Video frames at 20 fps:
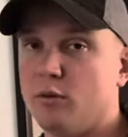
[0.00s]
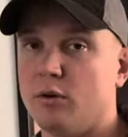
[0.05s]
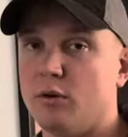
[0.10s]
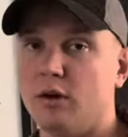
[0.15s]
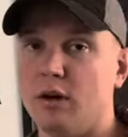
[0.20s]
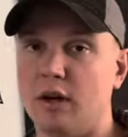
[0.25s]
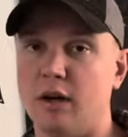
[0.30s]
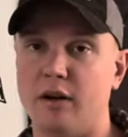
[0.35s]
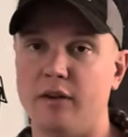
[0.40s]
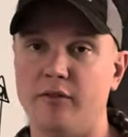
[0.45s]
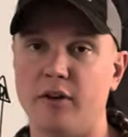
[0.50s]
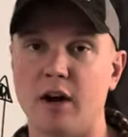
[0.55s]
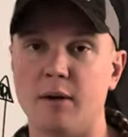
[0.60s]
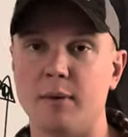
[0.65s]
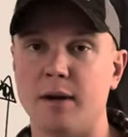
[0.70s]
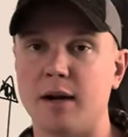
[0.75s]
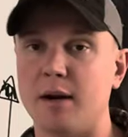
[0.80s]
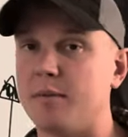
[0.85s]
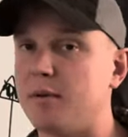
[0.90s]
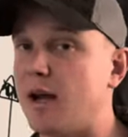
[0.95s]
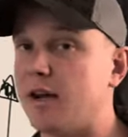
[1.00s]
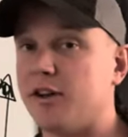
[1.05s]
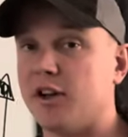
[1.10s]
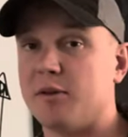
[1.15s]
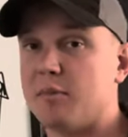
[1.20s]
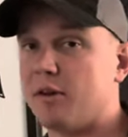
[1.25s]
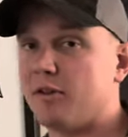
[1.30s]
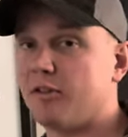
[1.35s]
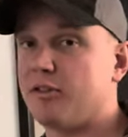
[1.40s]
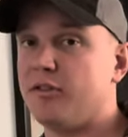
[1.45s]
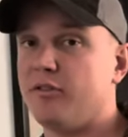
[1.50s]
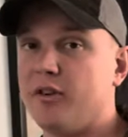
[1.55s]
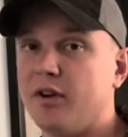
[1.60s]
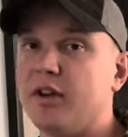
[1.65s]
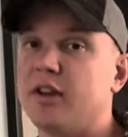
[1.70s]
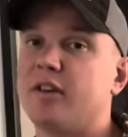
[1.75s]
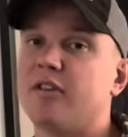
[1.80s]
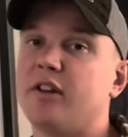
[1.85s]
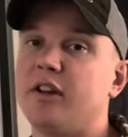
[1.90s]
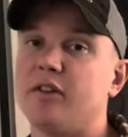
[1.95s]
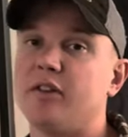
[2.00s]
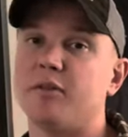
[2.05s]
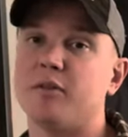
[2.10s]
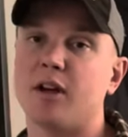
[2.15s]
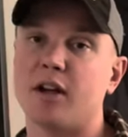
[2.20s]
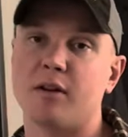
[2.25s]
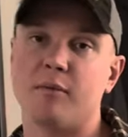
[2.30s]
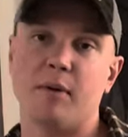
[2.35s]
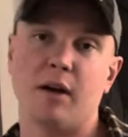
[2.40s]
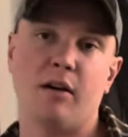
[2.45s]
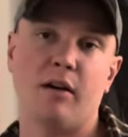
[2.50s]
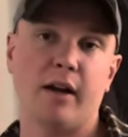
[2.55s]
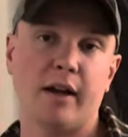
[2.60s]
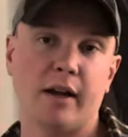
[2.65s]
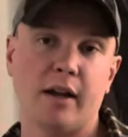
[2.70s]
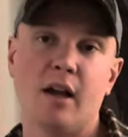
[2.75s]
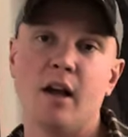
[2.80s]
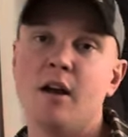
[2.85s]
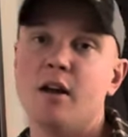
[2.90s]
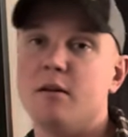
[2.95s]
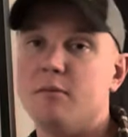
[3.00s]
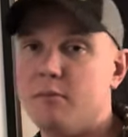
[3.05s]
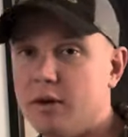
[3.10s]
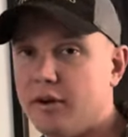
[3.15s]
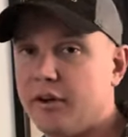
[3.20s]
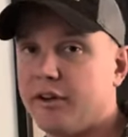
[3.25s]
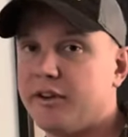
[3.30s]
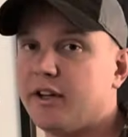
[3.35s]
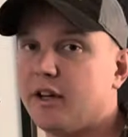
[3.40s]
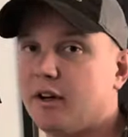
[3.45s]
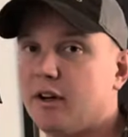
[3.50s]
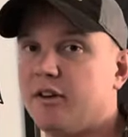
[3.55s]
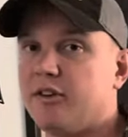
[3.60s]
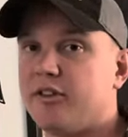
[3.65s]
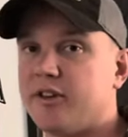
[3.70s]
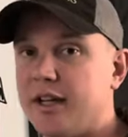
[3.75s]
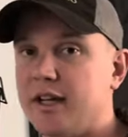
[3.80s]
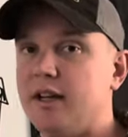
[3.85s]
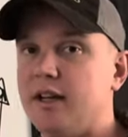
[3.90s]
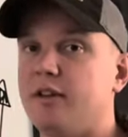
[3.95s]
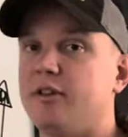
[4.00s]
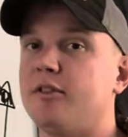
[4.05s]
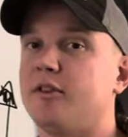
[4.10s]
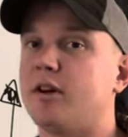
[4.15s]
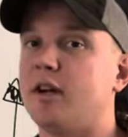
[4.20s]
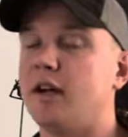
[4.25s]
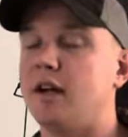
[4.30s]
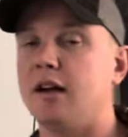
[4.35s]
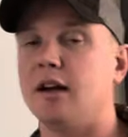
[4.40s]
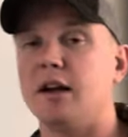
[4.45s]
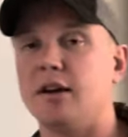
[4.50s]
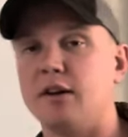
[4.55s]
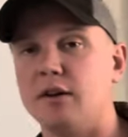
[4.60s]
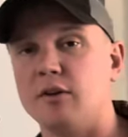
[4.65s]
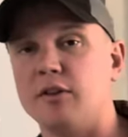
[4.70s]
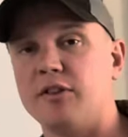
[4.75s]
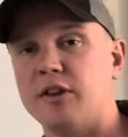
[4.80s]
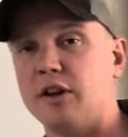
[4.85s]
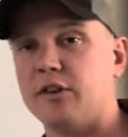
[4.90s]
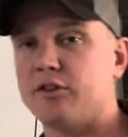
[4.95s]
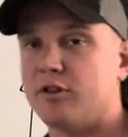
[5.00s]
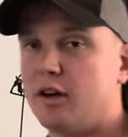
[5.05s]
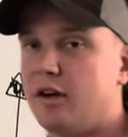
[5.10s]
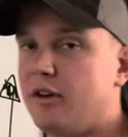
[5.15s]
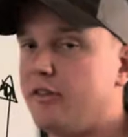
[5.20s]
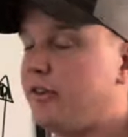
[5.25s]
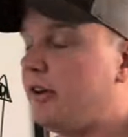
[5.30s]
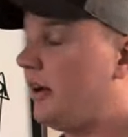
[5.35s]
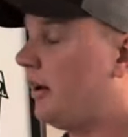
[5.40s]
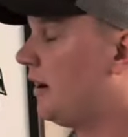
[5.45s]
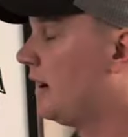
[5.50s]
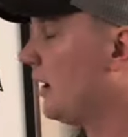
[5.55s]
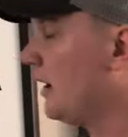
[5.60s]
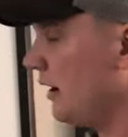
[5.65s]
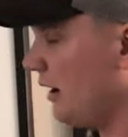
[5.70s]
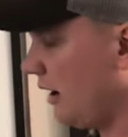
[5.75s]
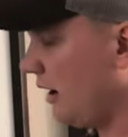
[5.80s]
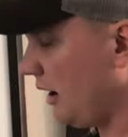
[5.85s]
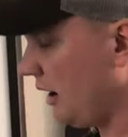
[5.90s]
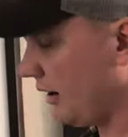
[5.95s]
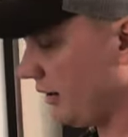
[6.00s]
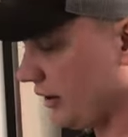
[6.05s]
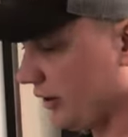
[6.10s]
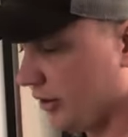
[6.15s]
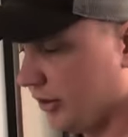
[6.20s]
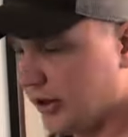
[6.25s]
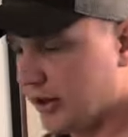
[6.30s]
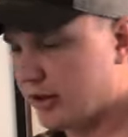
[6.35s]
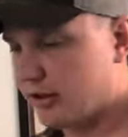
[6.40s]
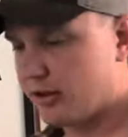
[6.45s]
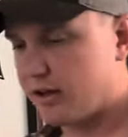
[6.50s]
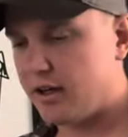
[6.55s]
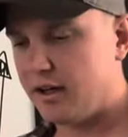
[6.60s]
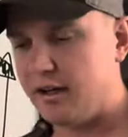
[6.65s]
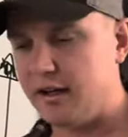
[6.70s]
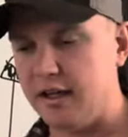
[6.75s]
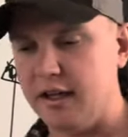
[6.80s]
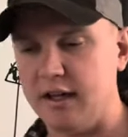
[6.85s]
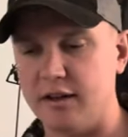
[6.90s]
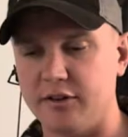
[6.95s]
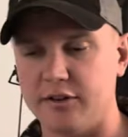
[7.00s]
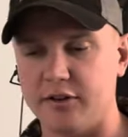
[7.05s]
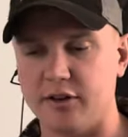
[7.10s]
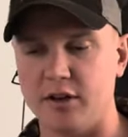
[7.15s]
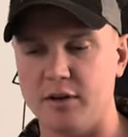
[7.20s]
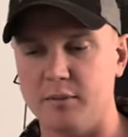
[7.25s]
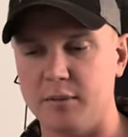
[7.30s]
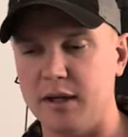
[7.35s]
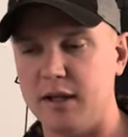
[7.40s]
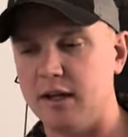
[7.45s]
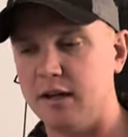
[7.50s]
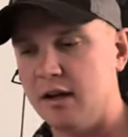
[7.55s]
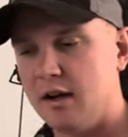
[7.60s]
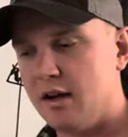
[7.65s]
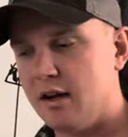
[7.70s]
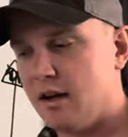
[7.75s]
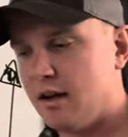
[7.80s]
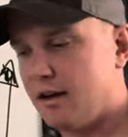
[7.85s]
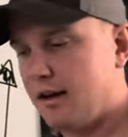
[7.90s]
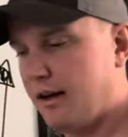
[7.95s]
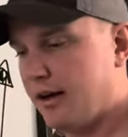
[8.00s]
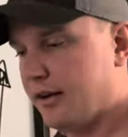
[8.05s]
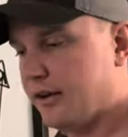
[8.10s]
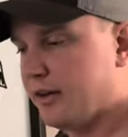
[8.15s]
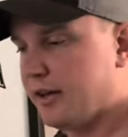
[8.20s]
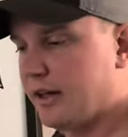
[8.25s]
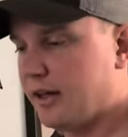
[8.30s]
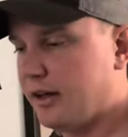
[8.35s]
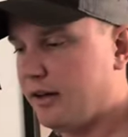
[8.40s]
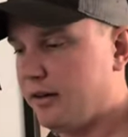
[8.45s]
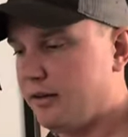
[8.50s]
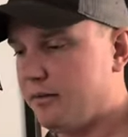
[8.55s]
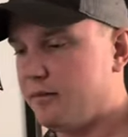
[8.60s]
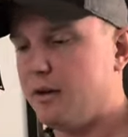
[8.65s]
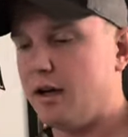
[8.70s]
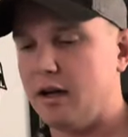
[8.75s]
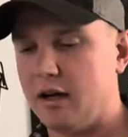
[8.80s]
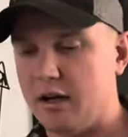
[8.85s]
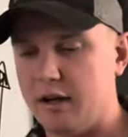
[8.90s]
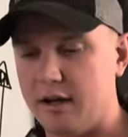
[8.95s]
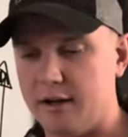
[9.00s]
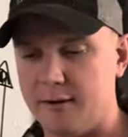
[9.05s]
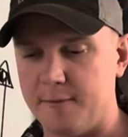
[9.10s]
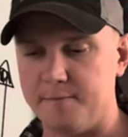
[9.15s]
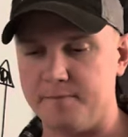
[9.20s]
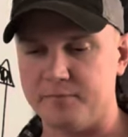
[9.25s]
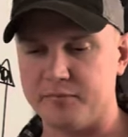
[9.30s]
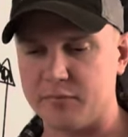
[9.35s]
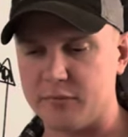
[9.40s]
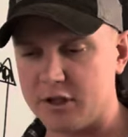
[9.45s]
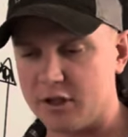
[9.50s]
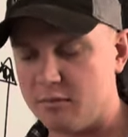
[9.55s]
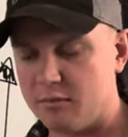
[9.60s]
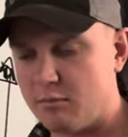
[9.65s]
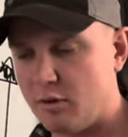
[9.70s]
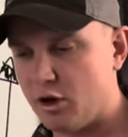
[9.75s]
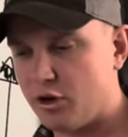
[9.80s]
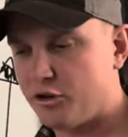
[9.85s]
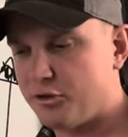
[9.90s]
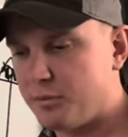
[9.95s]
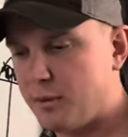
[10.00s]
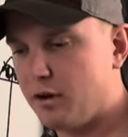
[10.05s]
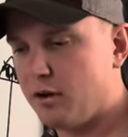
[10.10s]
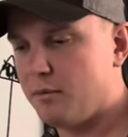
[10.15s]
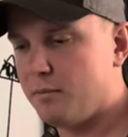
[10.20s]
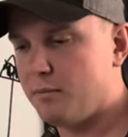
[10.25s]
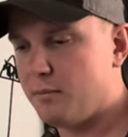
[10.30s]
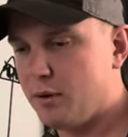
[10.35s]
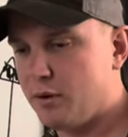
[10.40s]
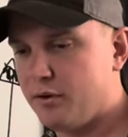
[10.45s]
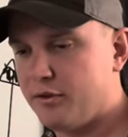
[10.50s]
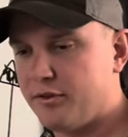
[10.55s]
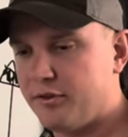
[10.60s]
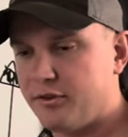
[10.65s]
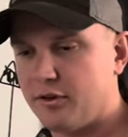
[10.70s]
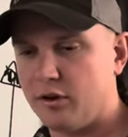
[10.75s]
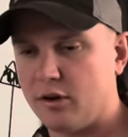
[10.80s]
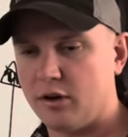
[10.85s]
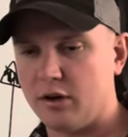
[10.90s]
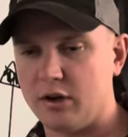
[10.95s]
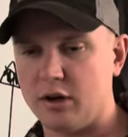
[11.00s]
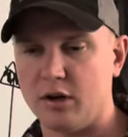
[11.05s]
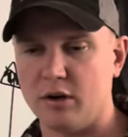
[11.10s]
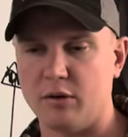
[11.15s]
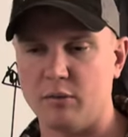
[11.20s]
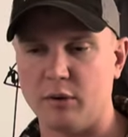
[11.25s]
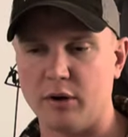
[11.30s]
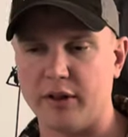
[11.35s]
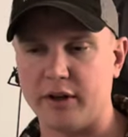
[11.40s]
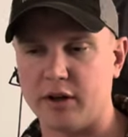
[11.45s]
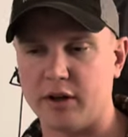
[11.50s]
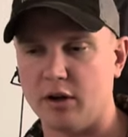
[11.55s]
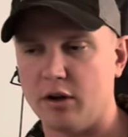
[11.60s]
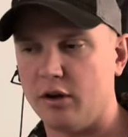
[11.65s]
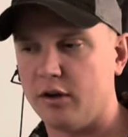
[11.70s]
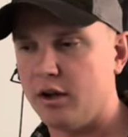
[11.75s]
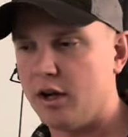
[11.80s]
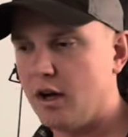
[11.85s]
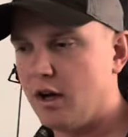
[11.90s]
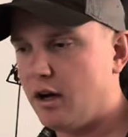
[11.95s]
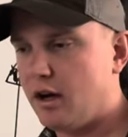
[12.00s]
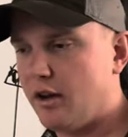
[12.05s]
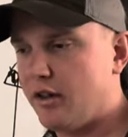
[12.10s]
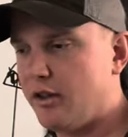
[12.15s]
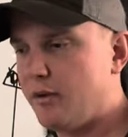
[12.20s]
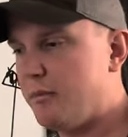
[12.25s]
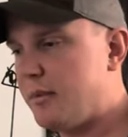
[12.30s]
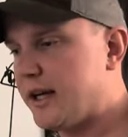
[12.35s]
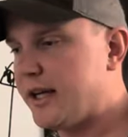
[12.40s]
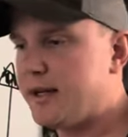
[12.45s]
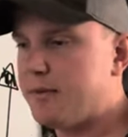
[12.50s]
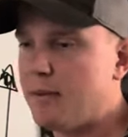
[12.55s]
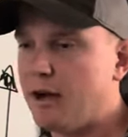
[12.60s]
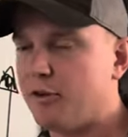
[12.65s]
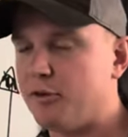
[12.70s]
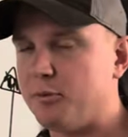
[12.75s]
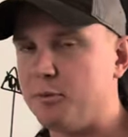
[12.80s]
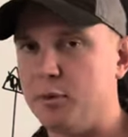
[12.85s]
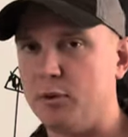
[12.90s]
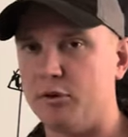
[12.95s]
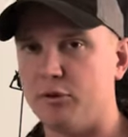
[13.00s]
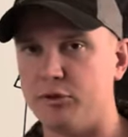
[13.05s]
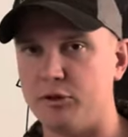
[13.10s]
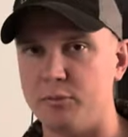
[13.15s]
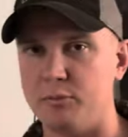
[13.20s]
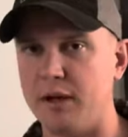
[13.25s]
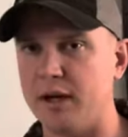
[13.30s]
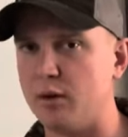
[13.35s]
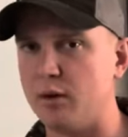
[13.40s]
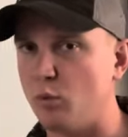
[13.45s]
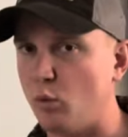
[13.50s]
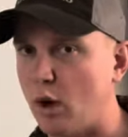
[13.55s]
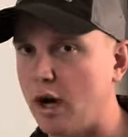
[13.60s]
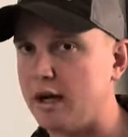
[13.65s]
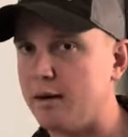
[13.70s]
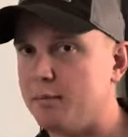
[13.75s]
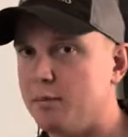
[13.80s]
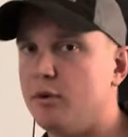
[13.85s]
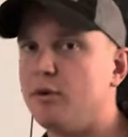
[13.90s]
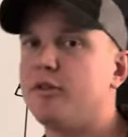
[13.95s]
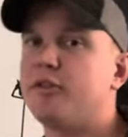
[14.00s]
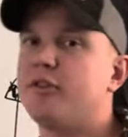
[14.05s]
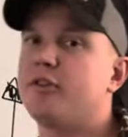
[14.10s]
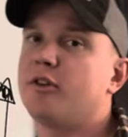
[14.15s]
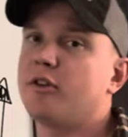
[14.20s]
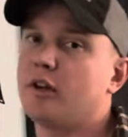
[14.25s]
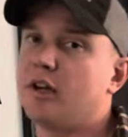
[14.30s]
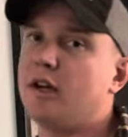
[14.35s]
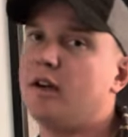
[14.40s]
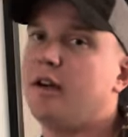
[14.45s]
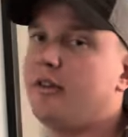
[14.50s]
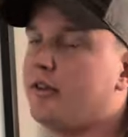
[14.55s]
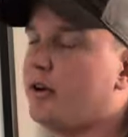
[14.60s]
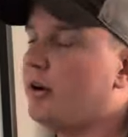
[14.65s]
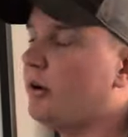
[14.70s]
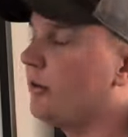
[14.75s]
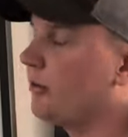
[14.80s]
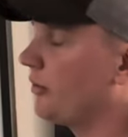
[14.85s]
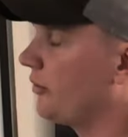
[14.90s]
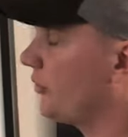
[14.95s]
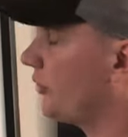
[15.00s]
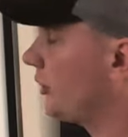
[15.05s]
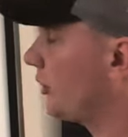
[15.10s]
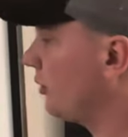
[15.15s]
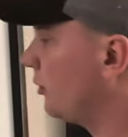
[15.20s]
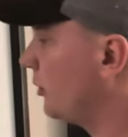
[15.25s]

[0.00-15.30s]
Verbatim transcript: uh, environment. I'm not talking about civilian skis. I'm talking about like military skis, okay? I know it sounds crazy. Uh, another thing you're going to need is going to be, uh, you need um, marshmallow boots, or no, what are they called? Uh, the Mickey Mouse boots, the big white boots. You're gonna need those if you're gonna